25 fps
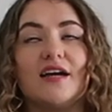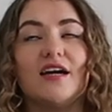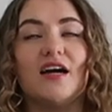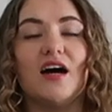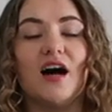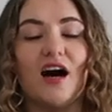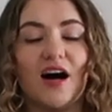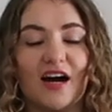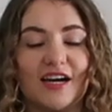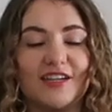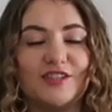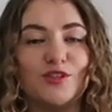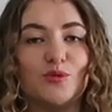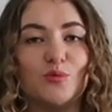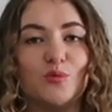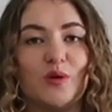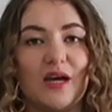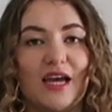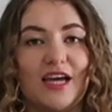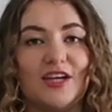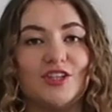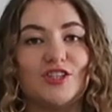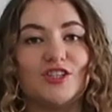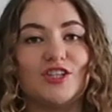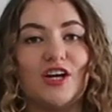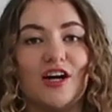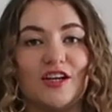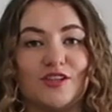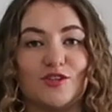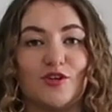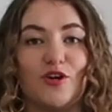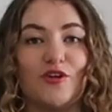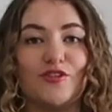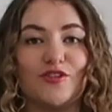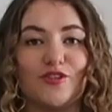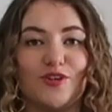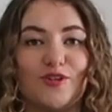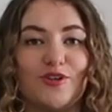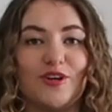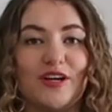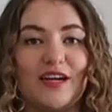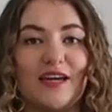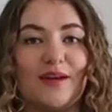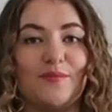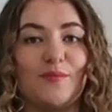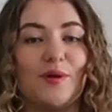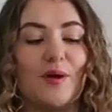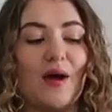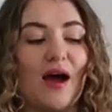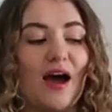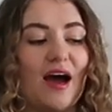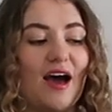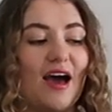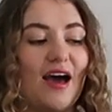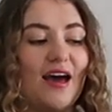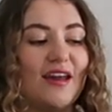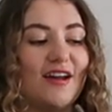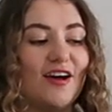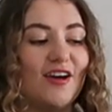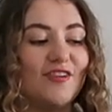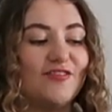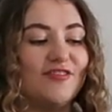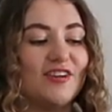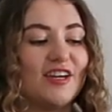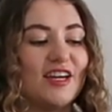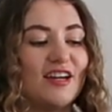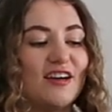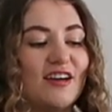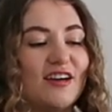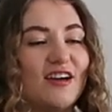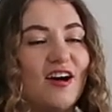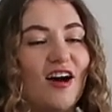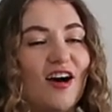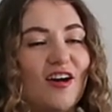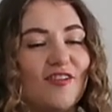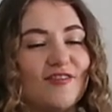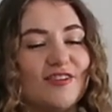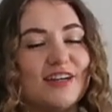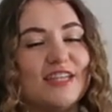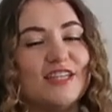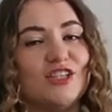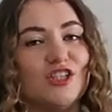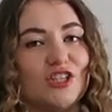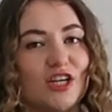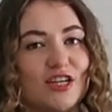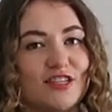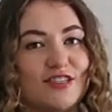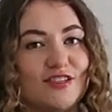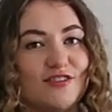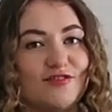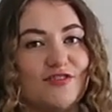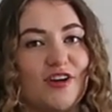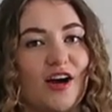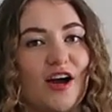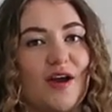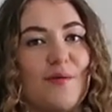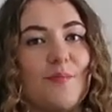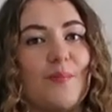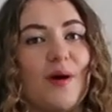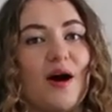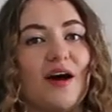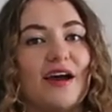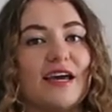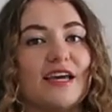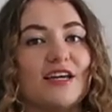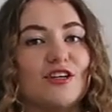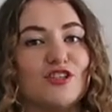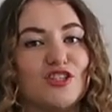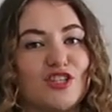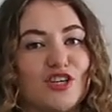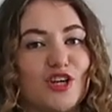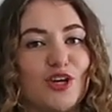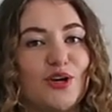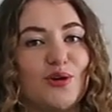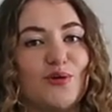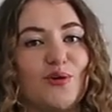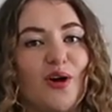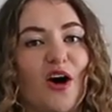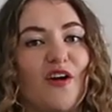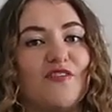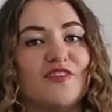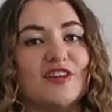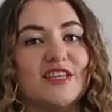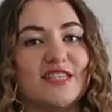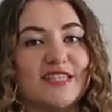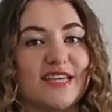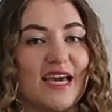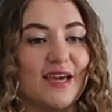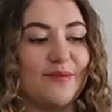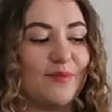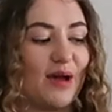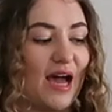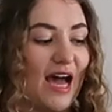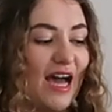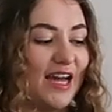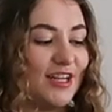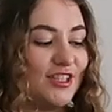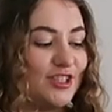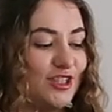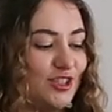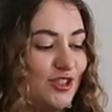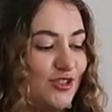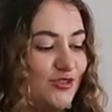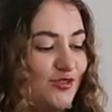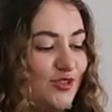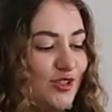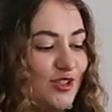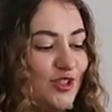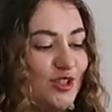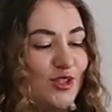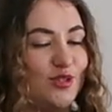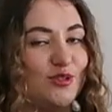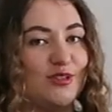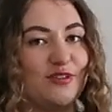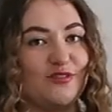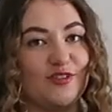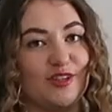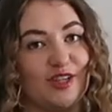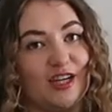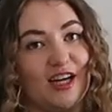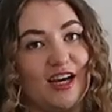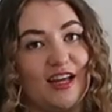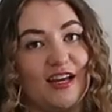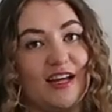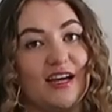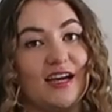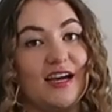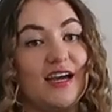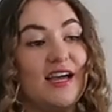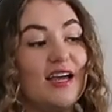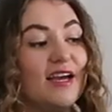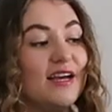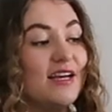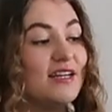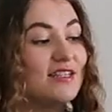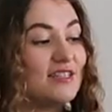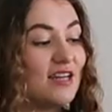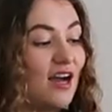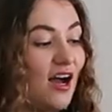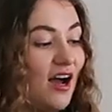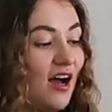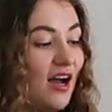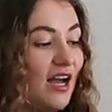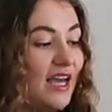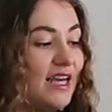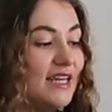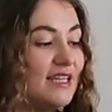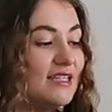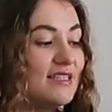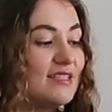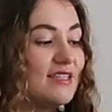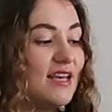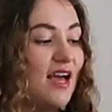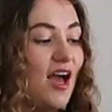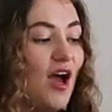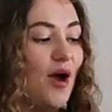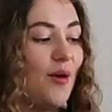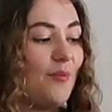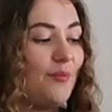kind of wish I'd got the cream, and I figured I can't really justify buying two of the same hat just for two different colour ties,